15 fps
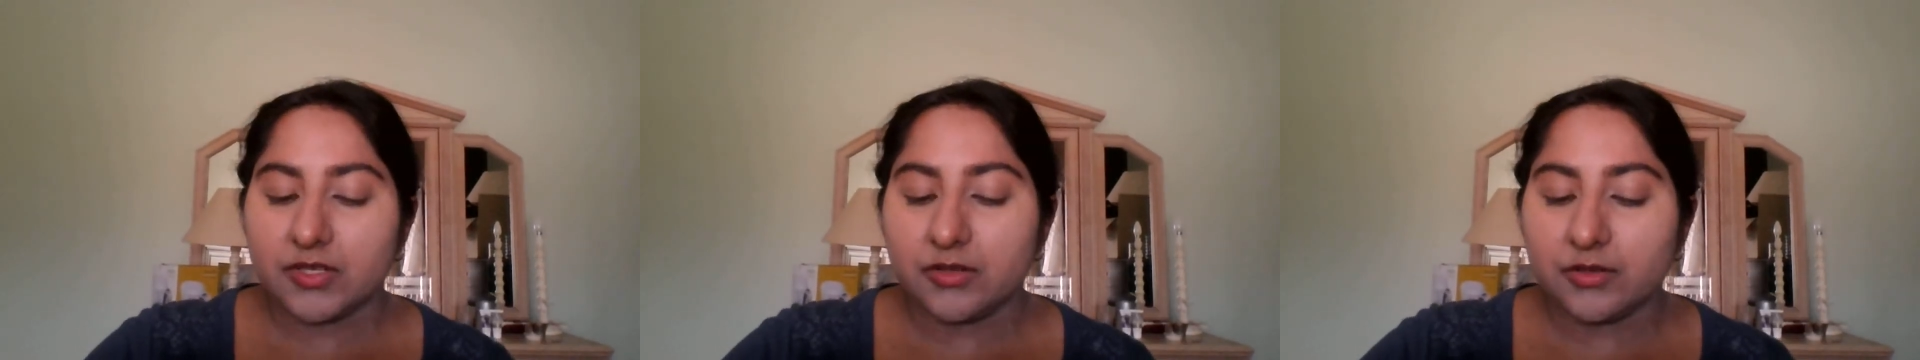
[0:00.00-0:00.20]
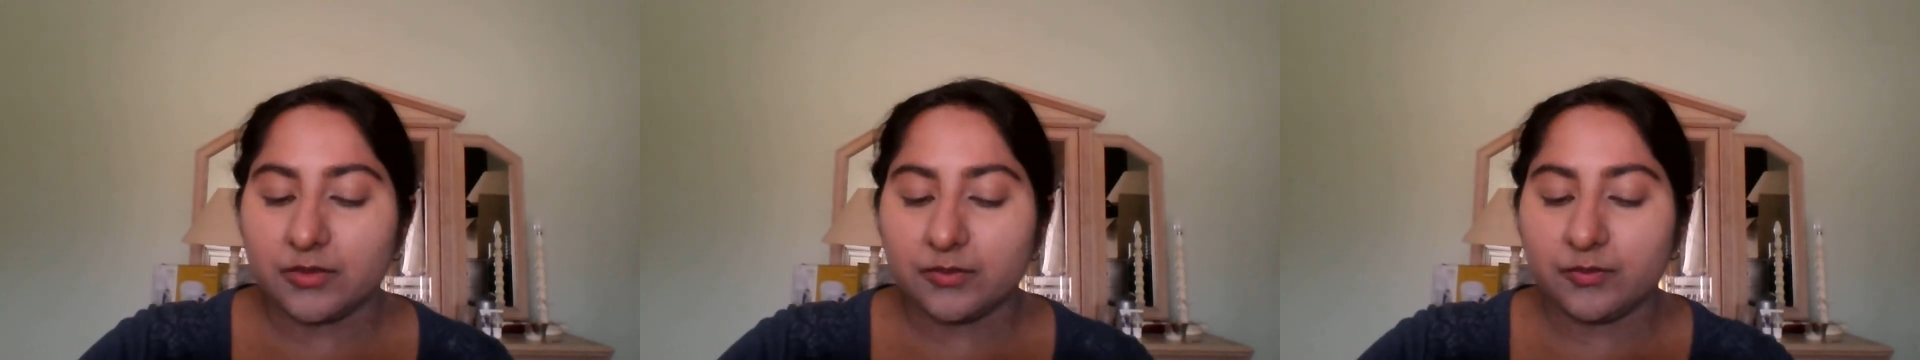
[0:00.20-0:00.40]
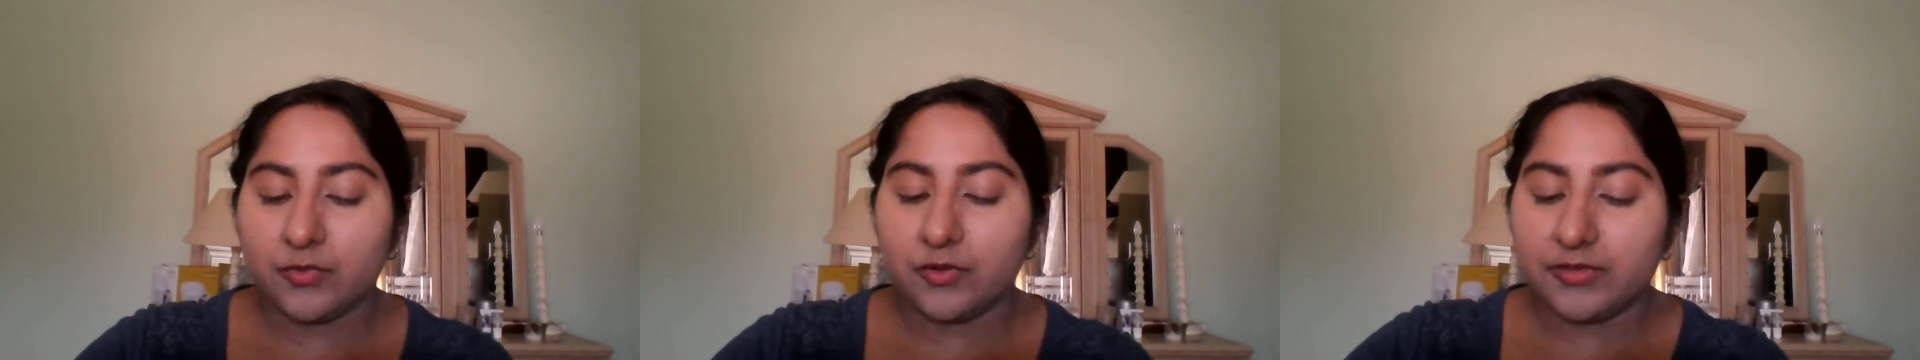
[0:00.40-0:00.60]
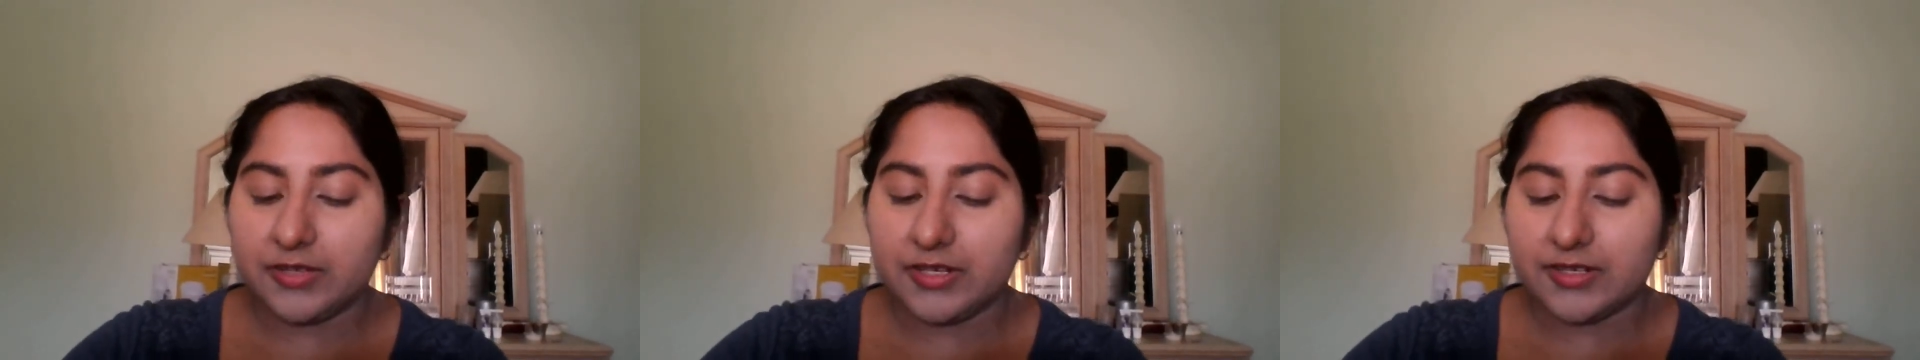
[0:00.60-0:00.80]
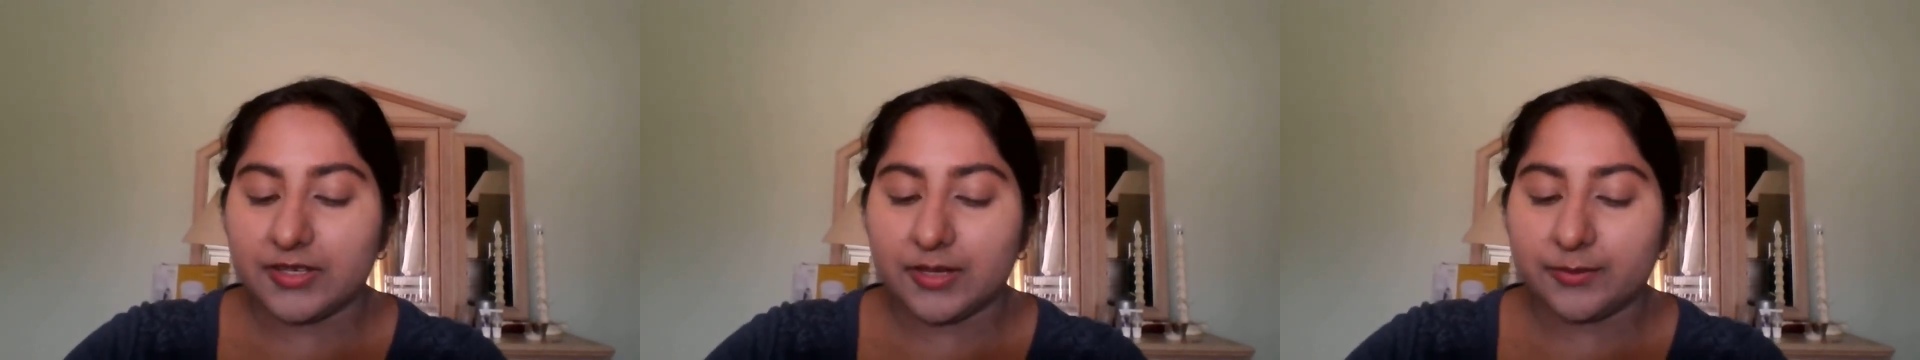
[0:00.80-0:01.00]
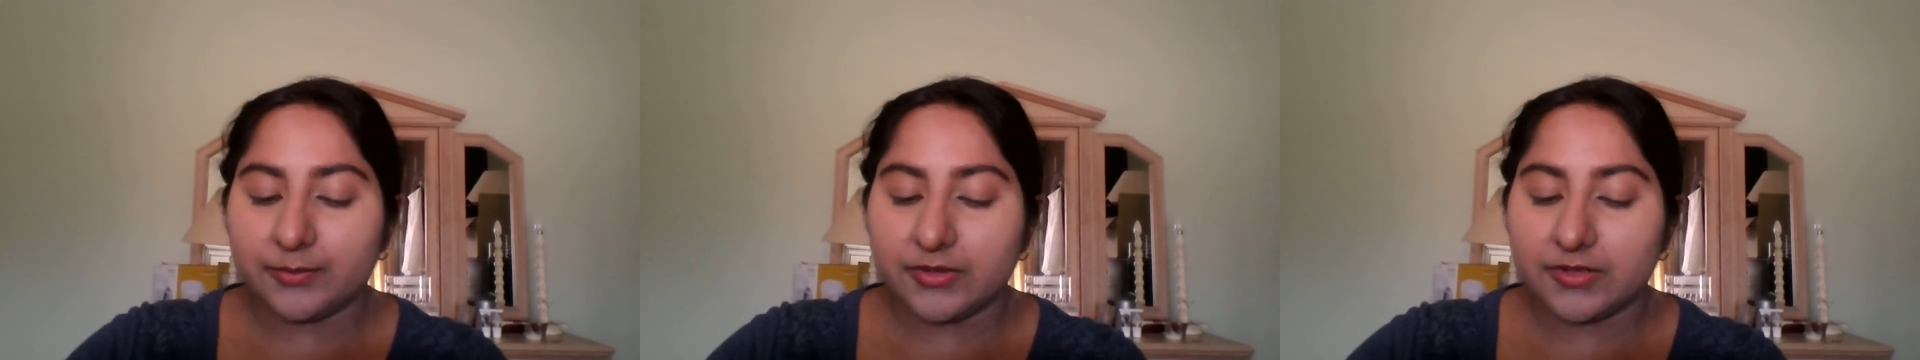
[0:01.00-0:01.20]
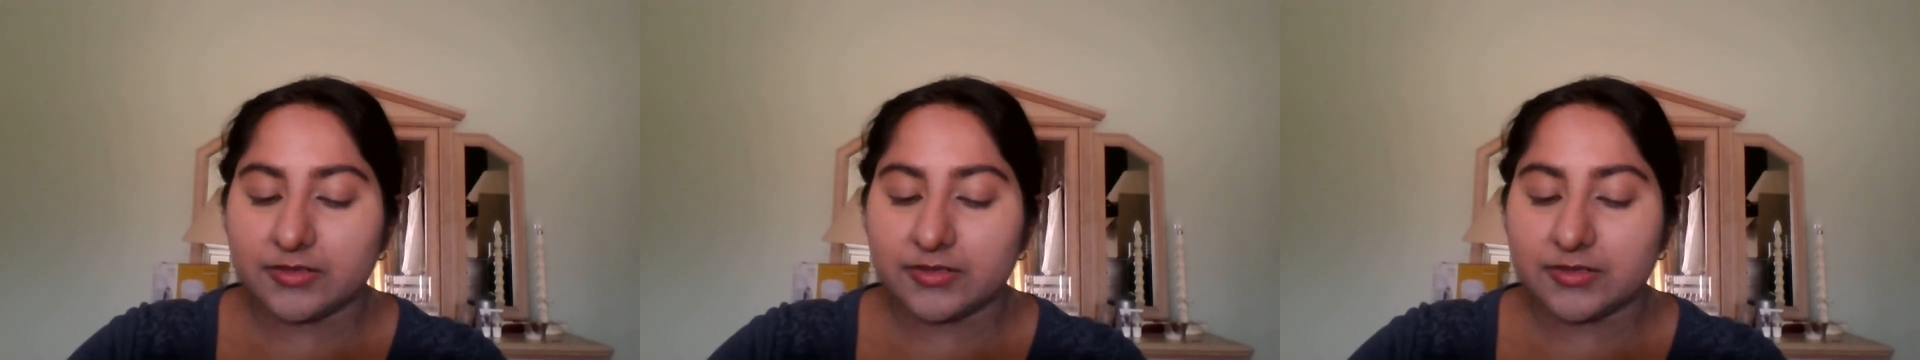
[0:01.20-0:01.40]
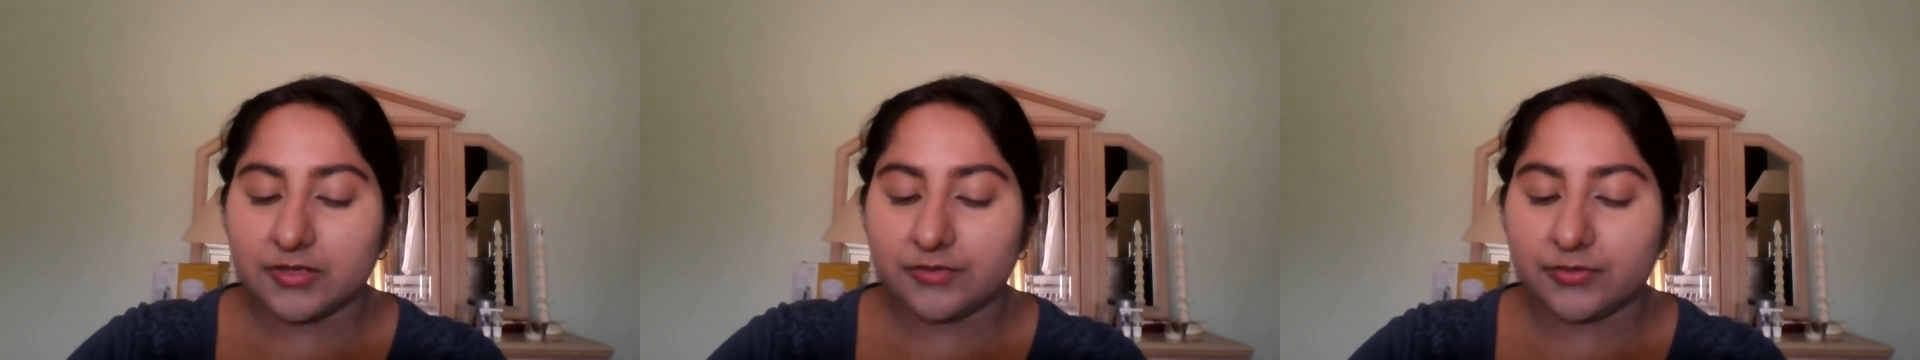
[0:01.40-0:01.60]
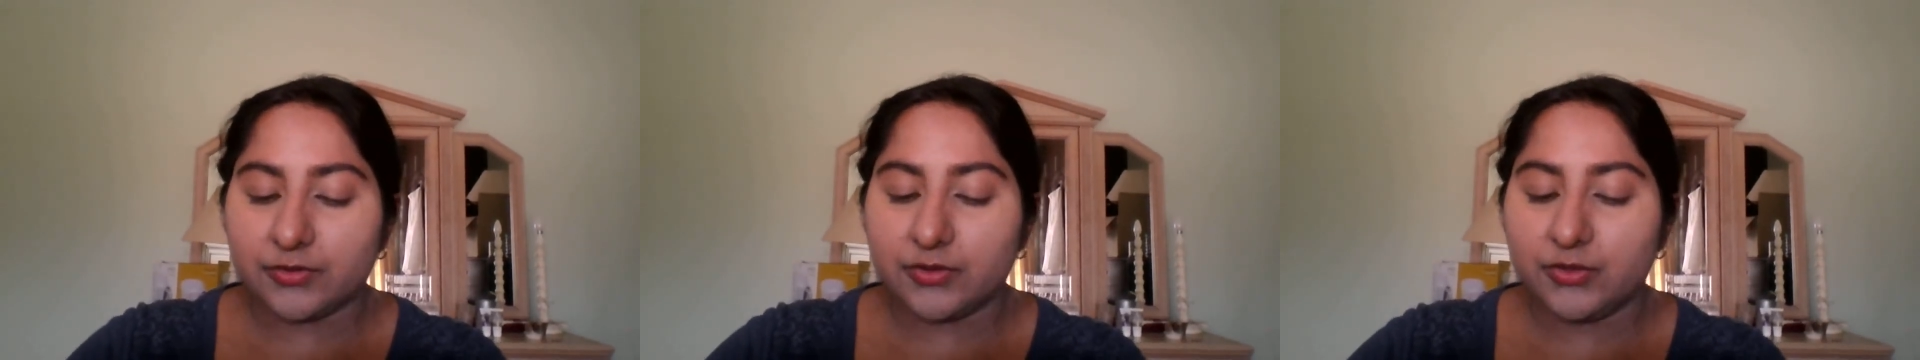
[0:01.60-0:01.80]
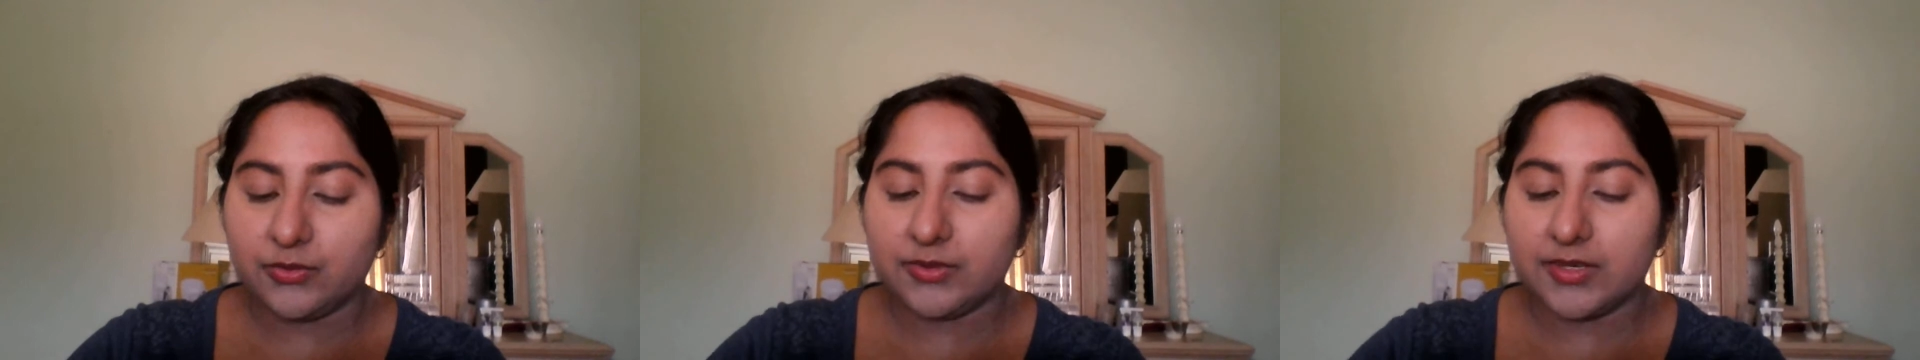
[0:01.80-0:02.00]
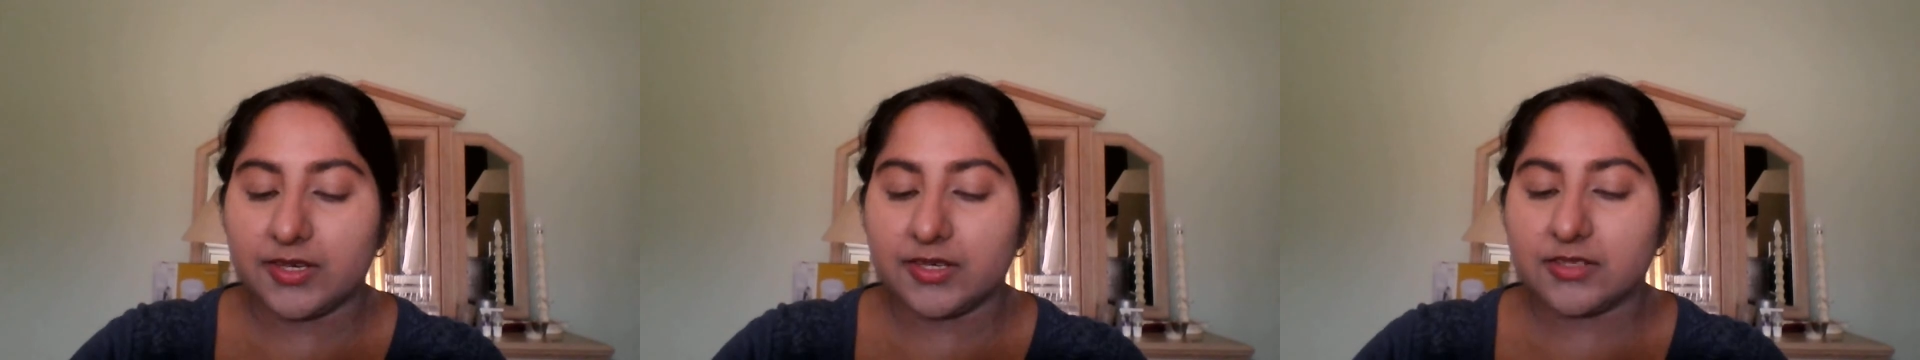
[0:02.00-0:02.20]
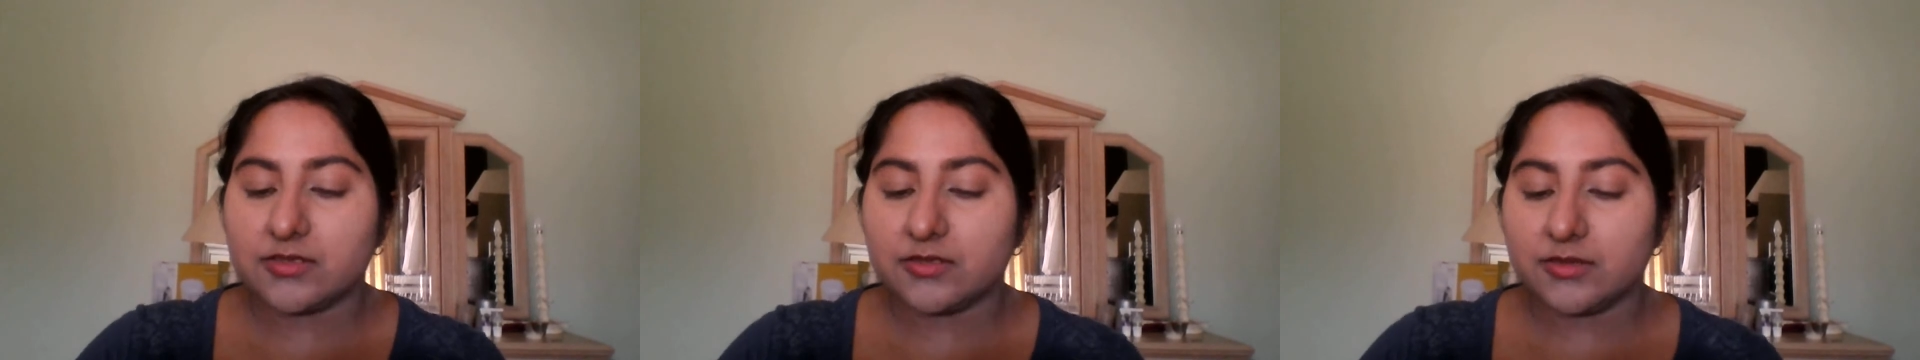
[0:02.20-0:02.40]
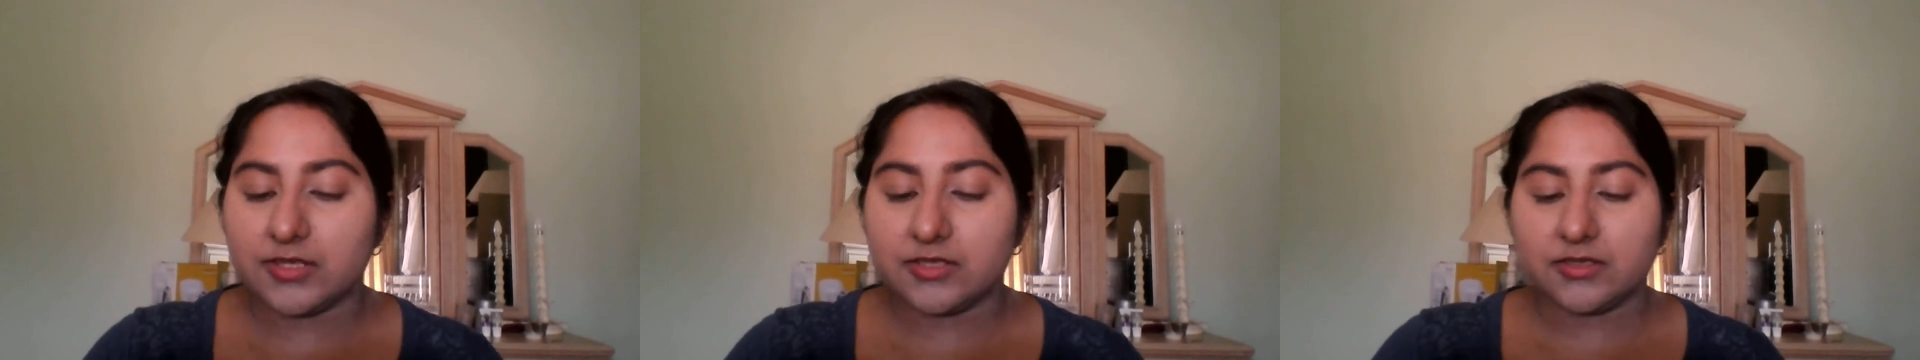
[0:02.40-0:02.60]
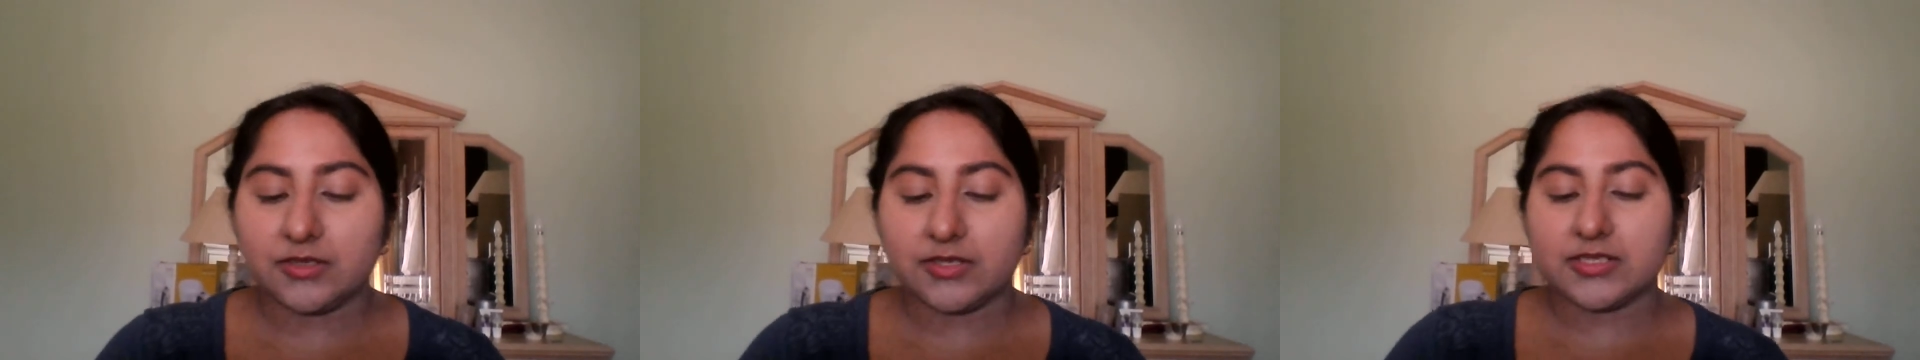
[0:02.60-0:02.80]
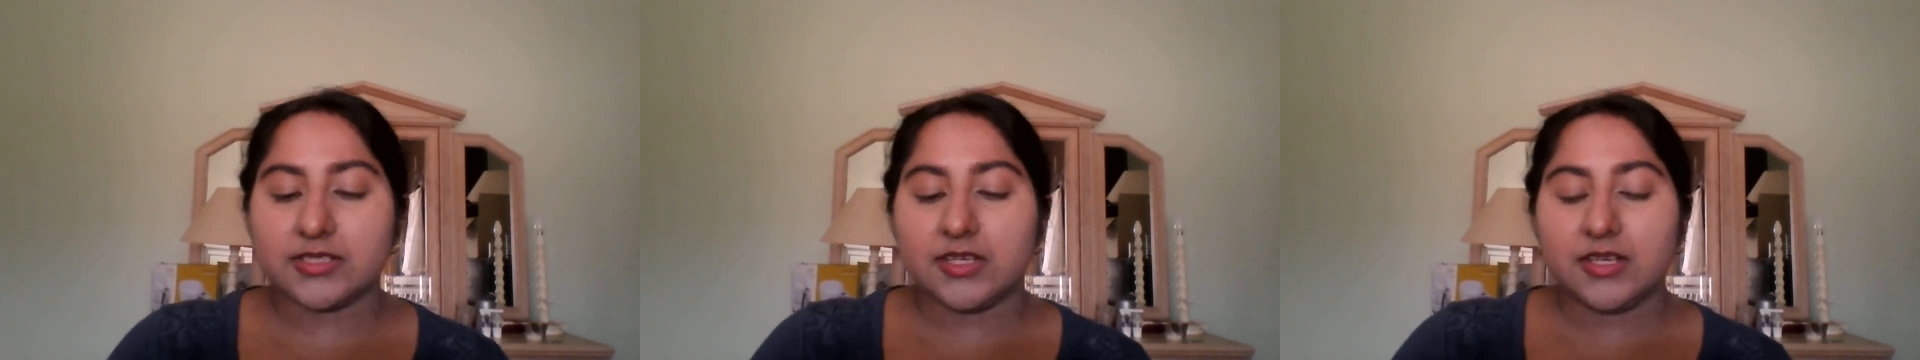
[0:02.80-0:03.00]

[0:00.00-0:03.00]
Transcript: reading up on stuff for you guys, so that I